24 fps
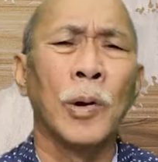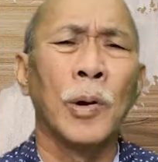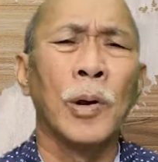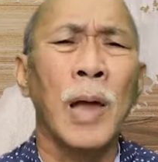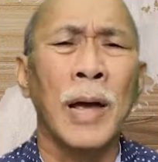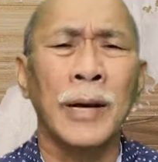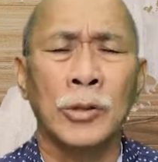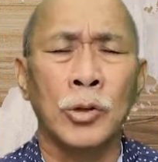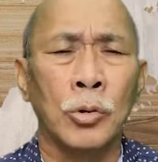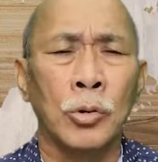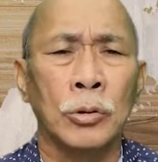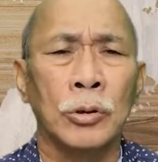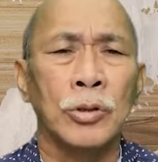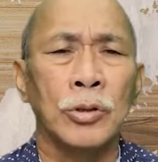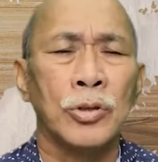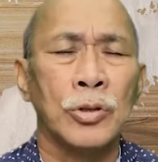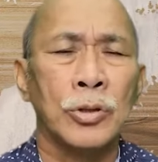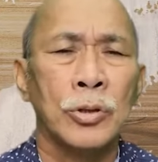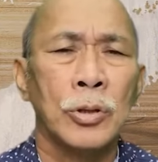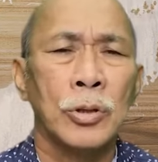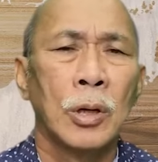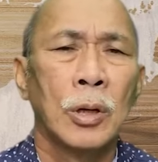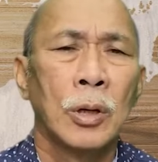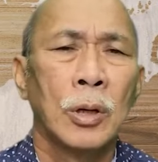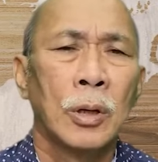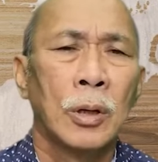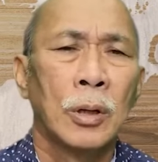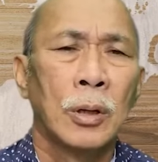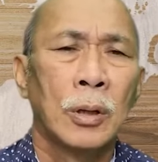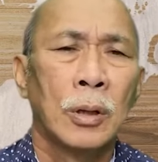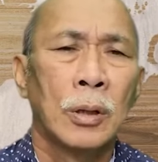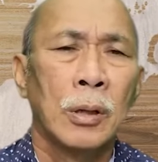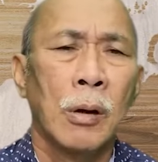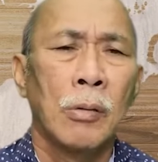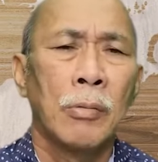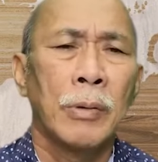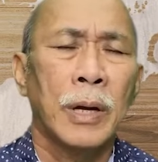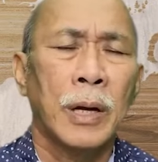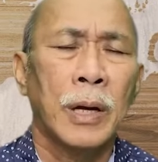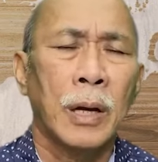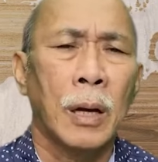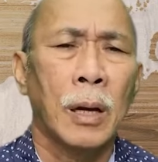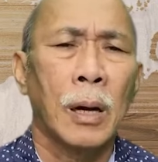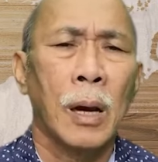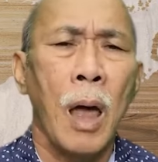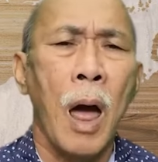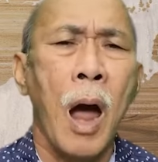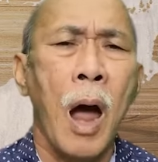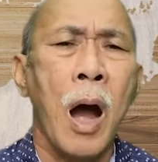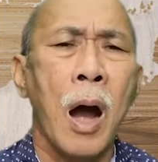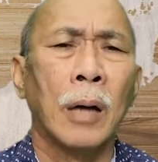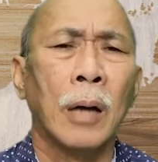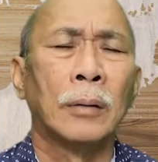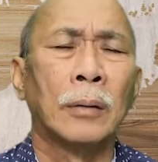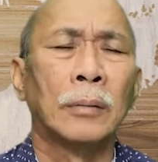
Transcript: lessons that we can learn